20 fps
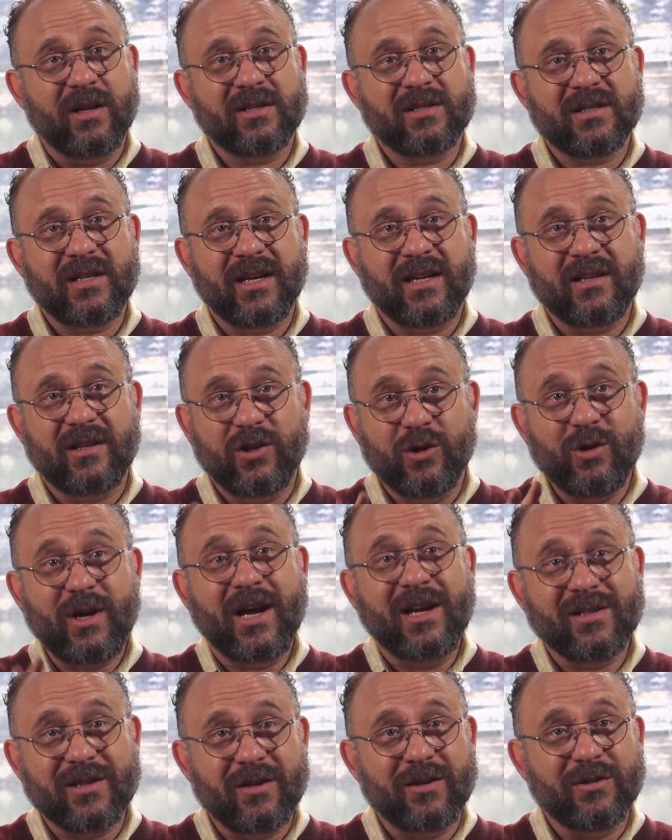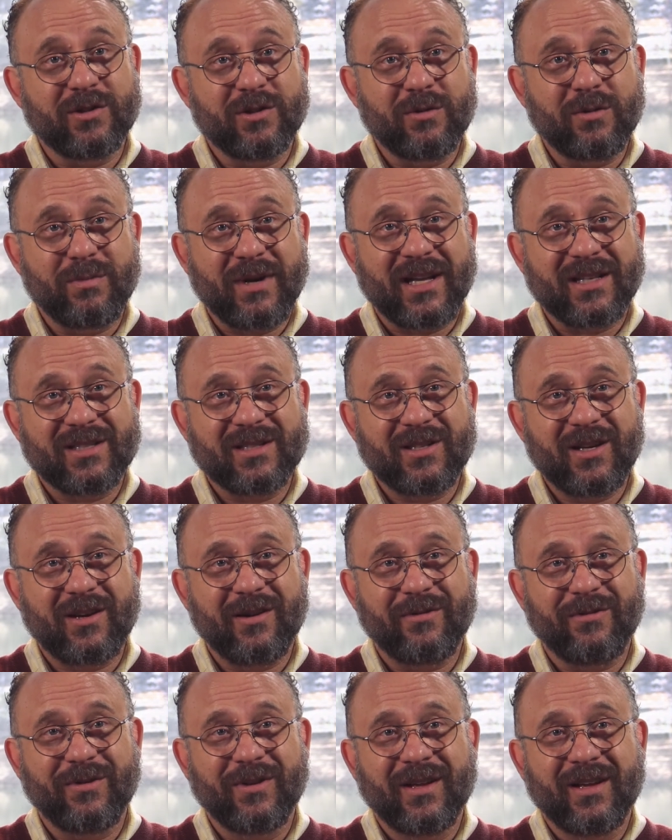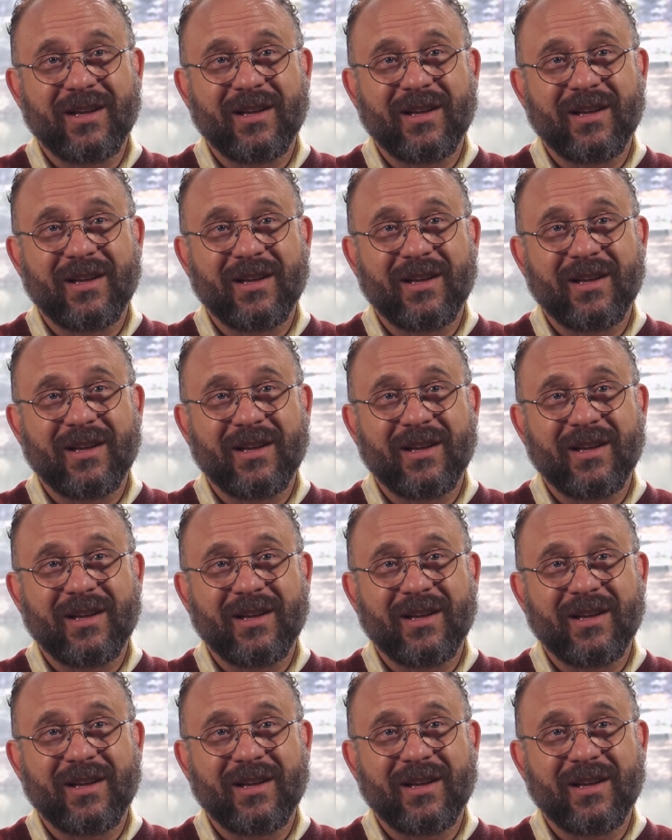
It's like, you guys aren't doing bad stuff.